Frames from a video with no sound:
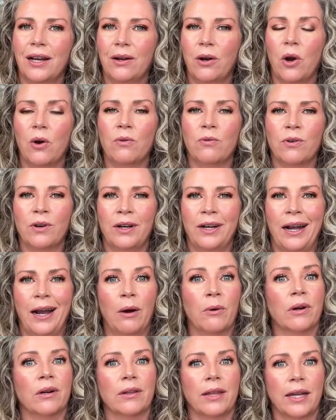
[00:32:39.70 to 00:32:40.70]
over an
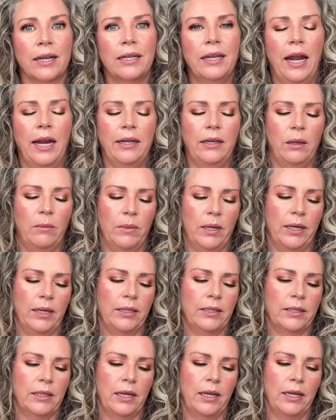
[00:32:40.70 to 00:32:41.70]
hour, like 90
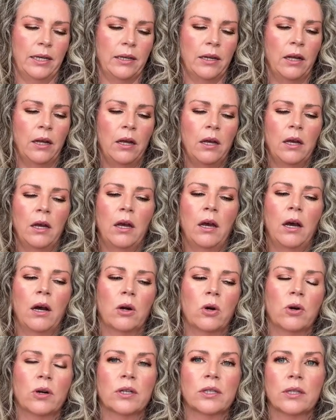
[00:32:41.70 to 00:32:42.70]
minutes. And
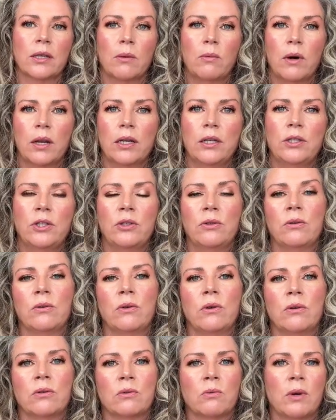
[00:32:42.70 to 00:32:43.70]
of course I want to do
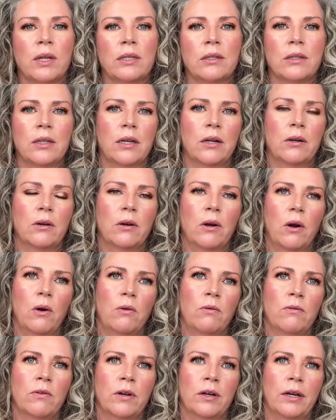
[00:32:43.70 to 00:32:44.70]
those ones that are
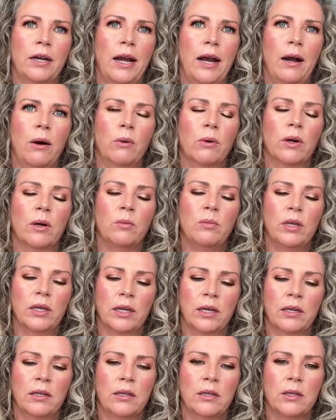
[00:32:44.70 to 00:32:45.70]
over an hour
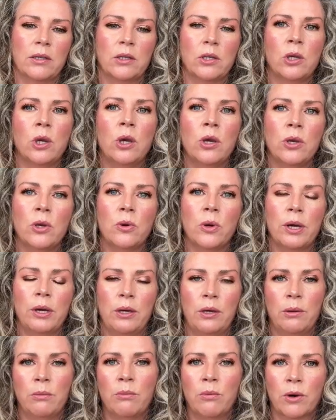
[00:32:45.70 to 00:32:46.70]
because you
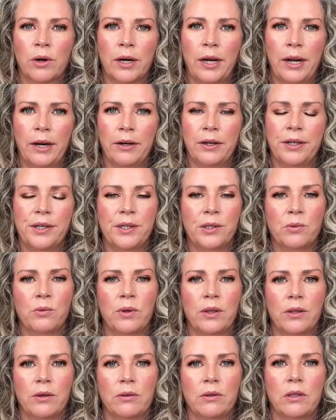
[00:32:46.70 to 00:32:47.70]
hit more areas
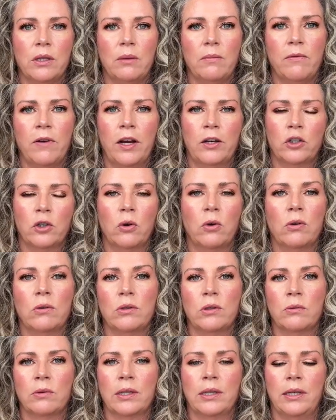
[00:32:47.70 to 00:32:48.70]
with those deep fascial
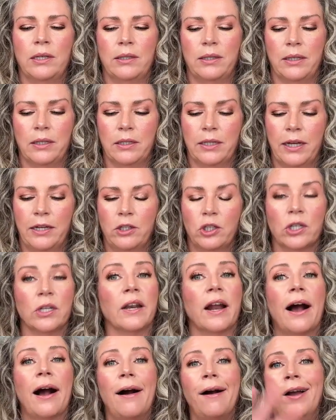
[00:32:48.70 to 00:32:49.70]
holds releasing
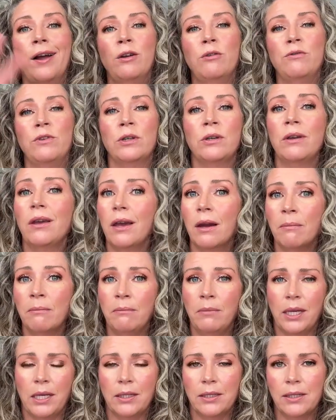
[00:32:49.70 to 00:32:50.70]
tension. I feel
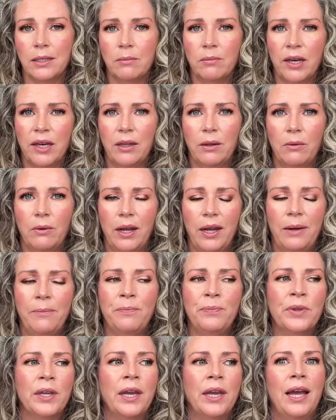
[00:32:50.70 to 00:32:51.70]
amazing by the way,
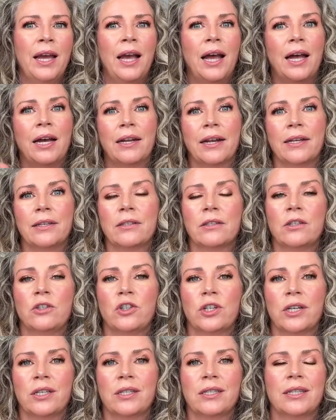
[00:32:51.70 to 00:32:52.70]
and I
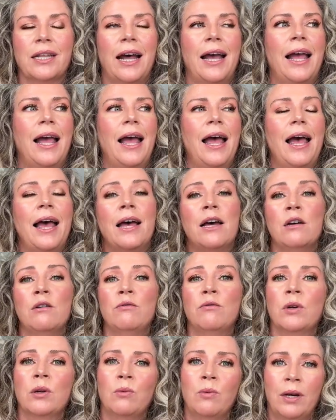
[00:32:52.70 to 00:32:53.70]
suggest that
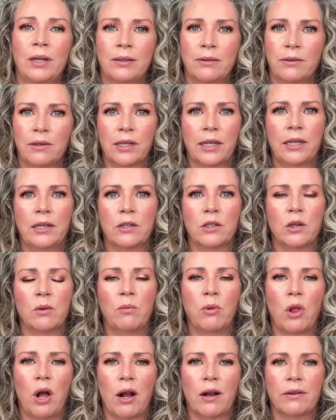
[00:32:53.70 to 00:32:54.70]
everyone look into
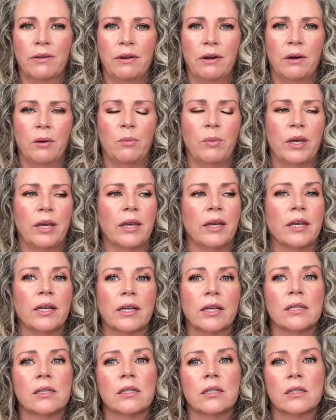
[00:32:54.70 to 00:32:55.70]
block therapy
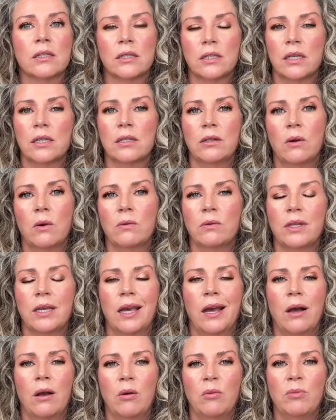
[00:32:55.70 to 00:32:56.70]
because it doesn't only
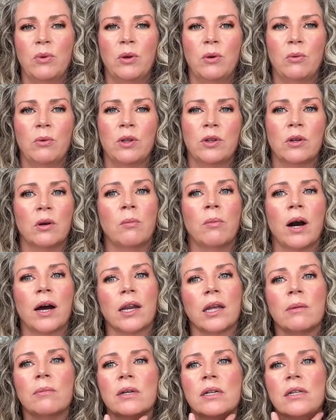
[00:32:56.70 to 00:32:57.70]
help you with your
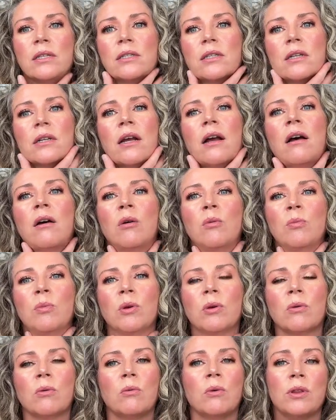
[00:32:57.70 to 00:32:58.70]
body, but it's going to help
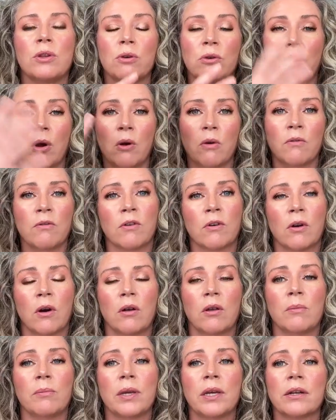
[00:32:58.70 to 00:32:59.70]
you with your
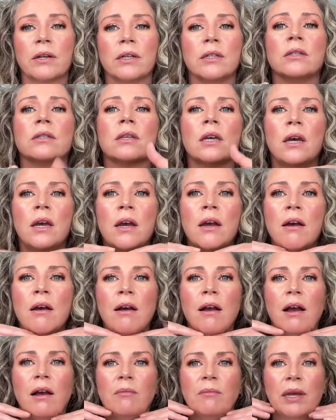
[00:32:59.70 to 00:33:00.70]
overall appearance
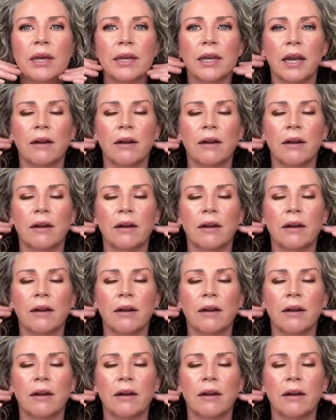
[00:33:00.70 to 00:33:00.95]
and make